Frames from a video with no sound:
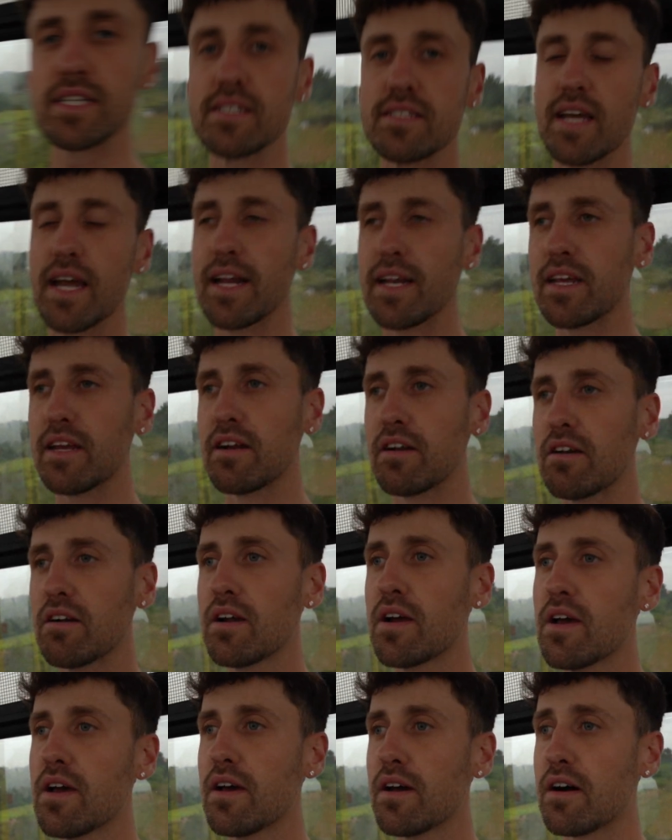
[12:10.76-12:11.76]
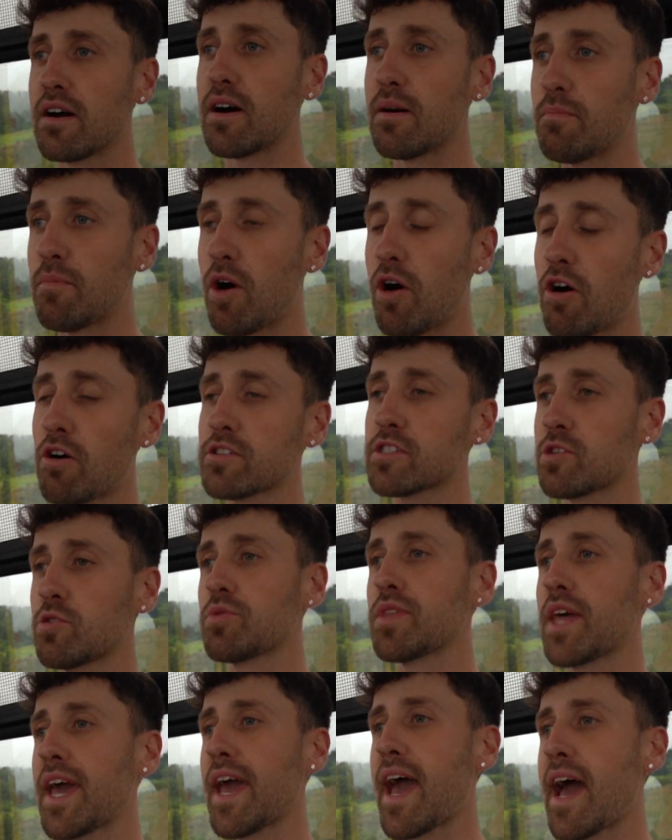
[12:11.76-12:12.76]
stayed here. Also,
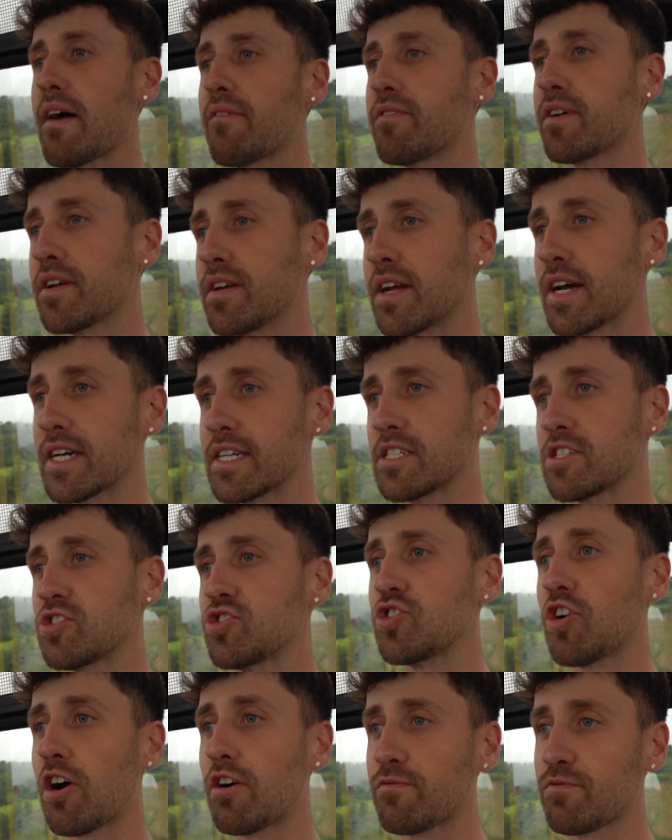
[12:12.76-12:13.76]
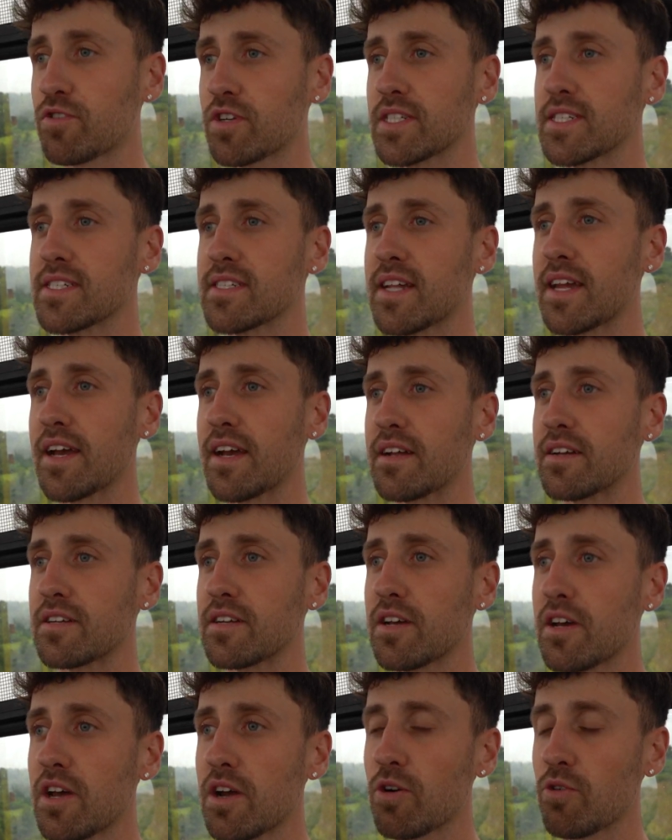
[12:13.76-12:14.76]
they have a nice Joffrey stand
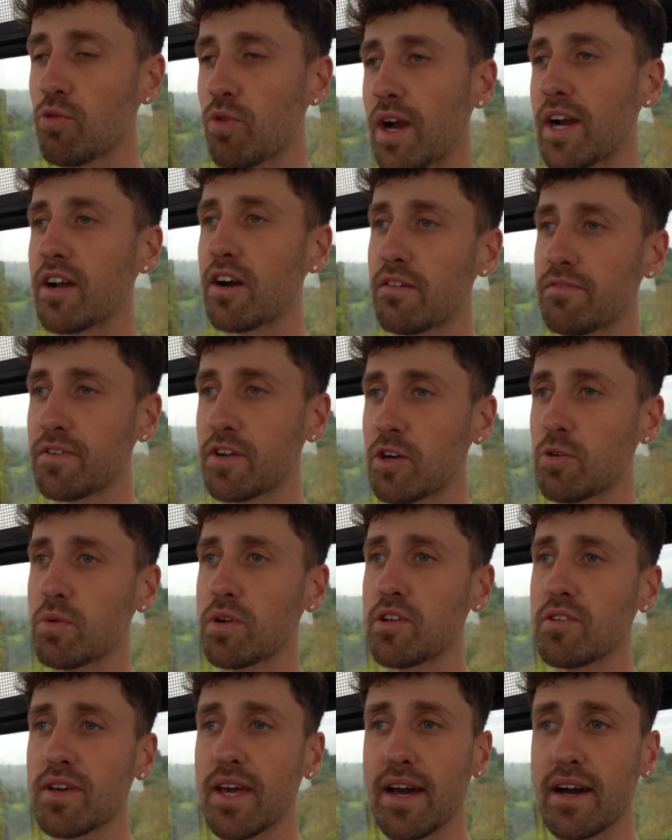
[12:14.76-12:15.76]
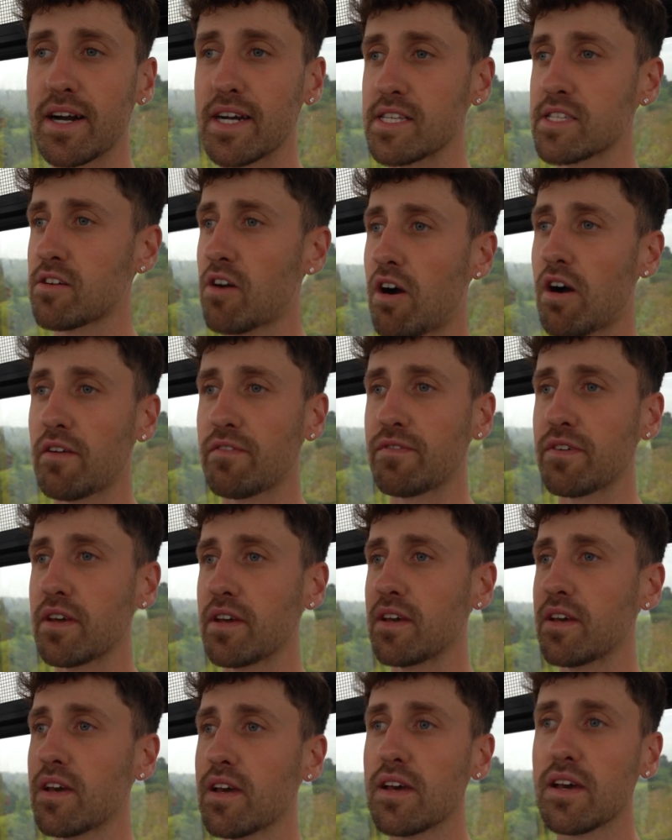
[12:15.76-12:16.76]
right off here where you can get iced
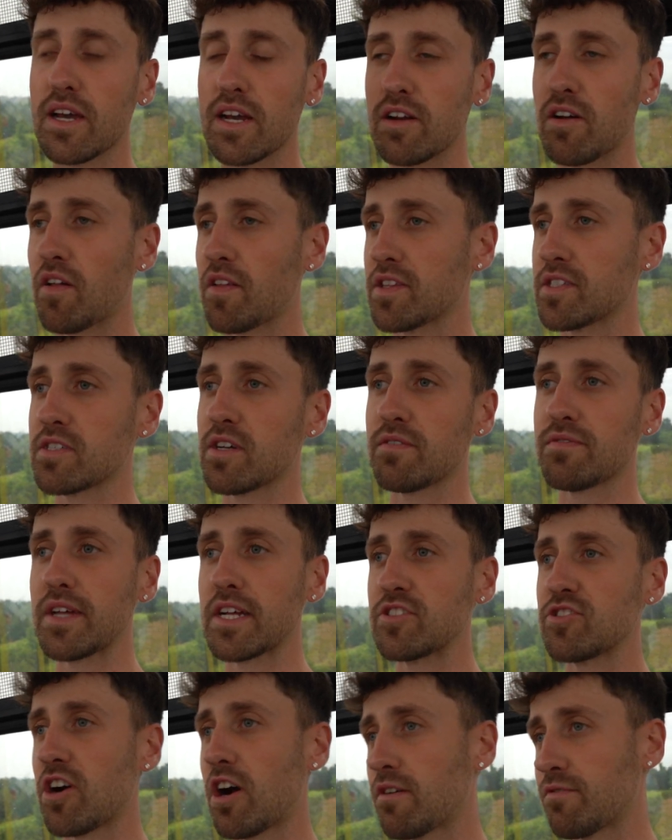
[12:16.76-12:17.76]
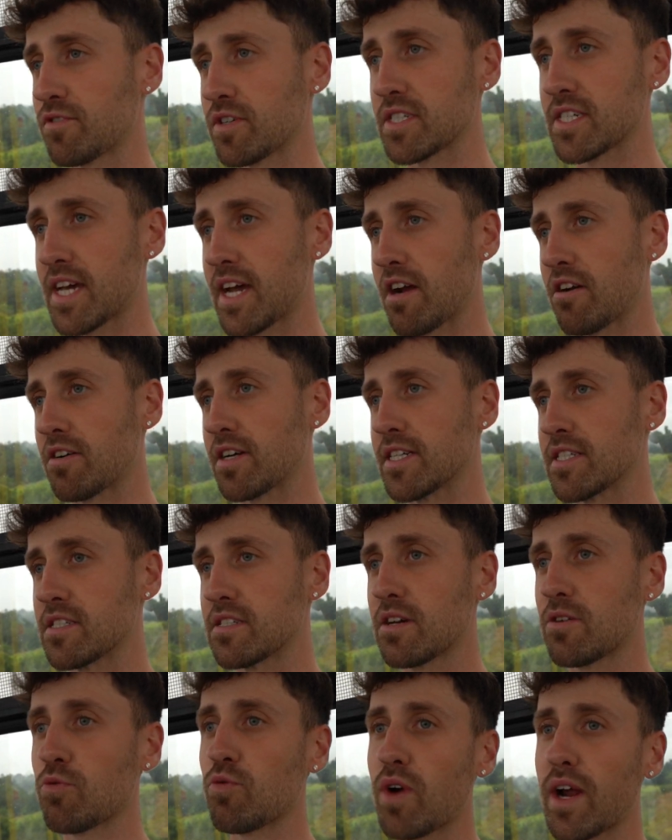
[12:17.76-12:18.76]
coffee and all the stuff that Joffrey's carries
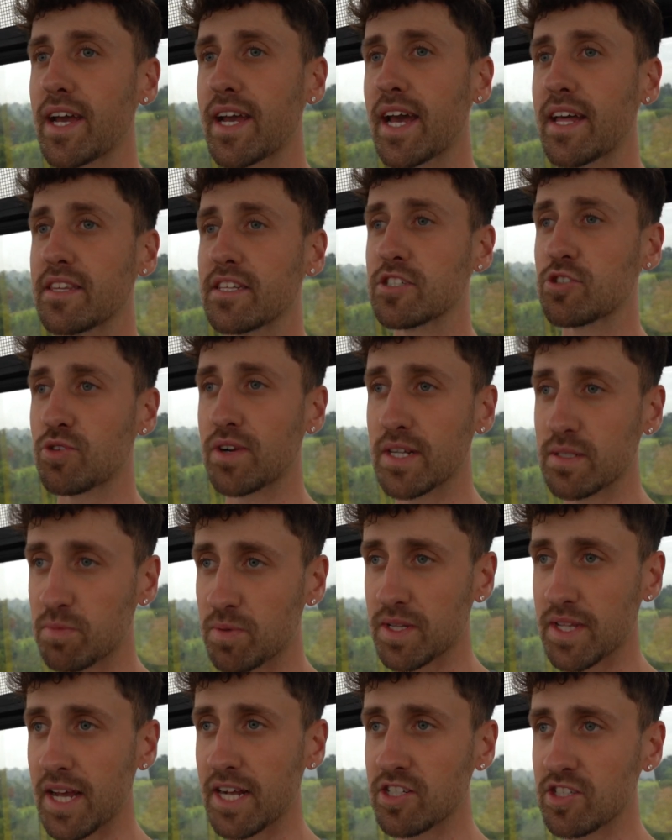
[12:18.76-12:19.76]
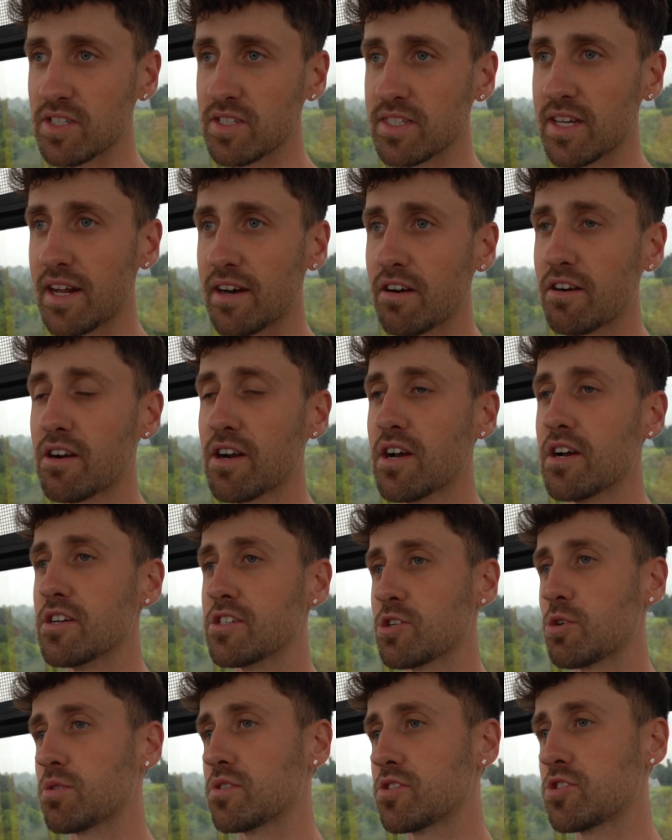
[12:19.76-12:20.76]
right at this transportation center.
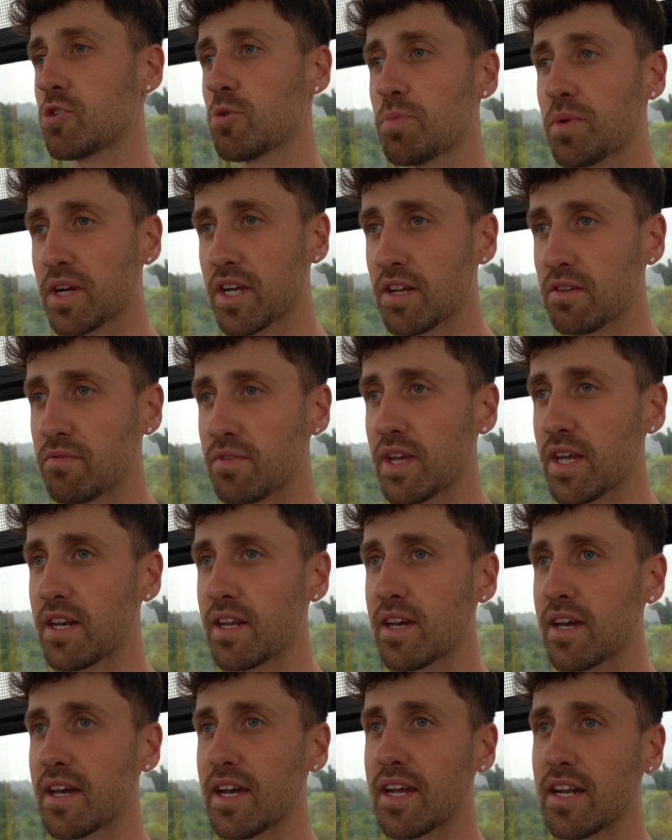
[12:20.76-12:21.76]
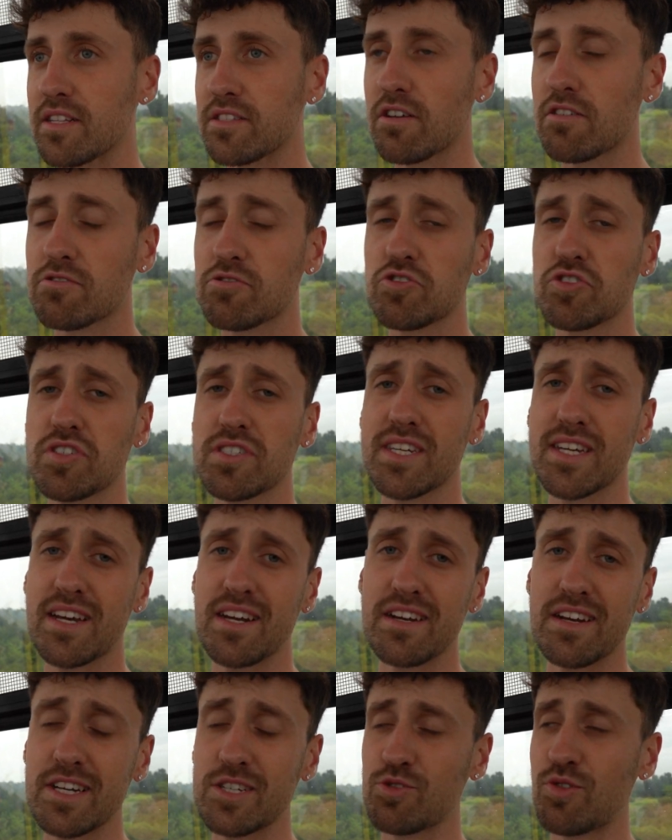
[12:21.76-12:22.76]
So it's super convenient, and it's also just like a
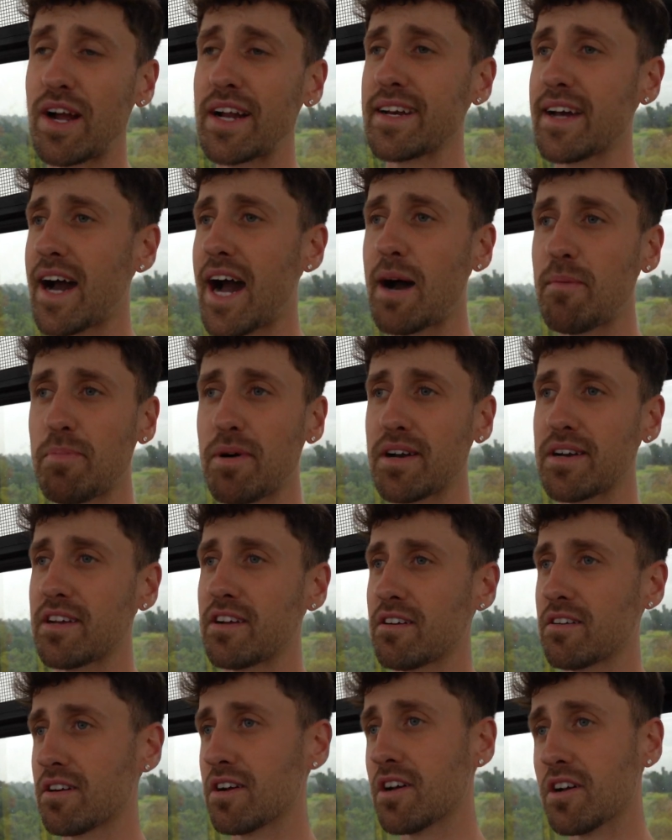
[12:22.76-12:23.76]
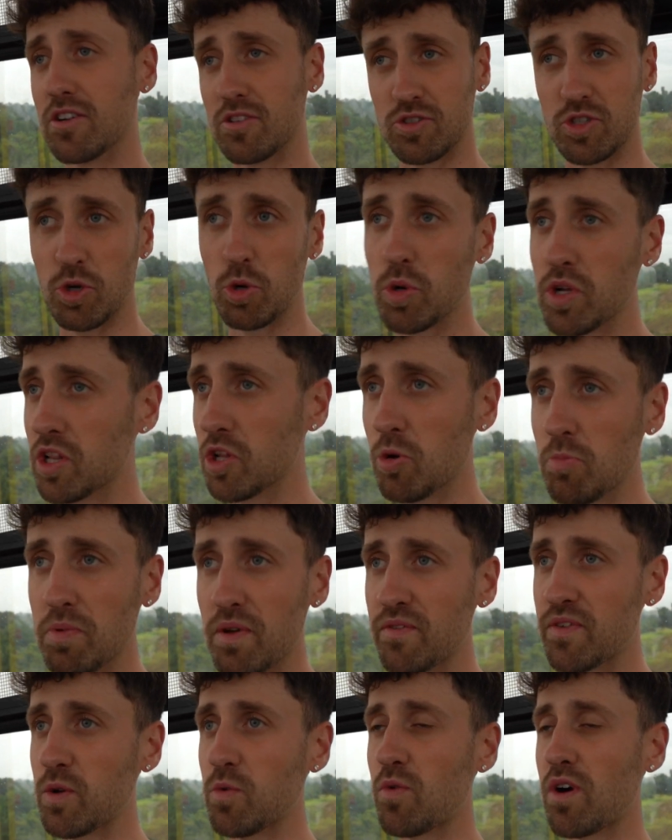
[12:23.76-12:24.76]
nice ride to hop on here. Do a loop
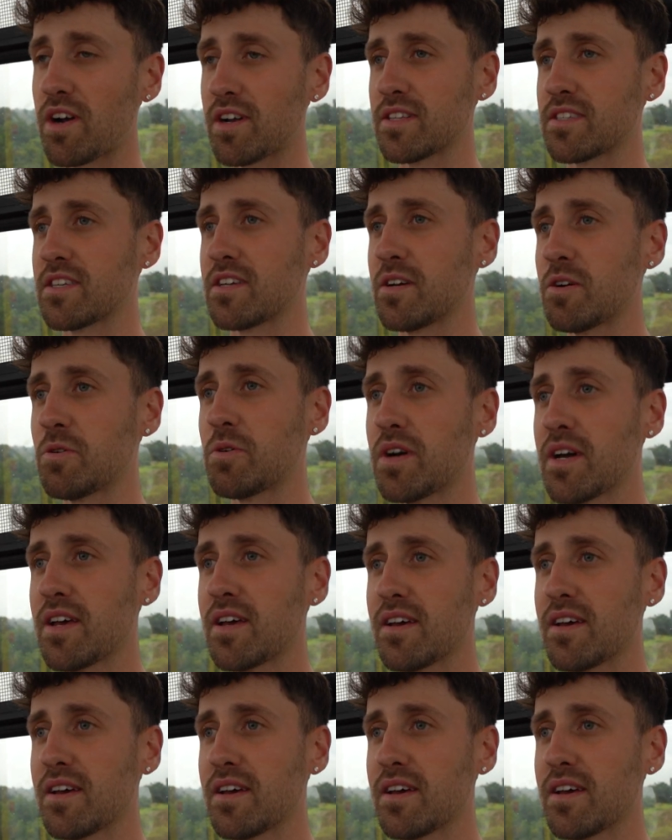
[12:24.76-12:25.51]
if you wanted to.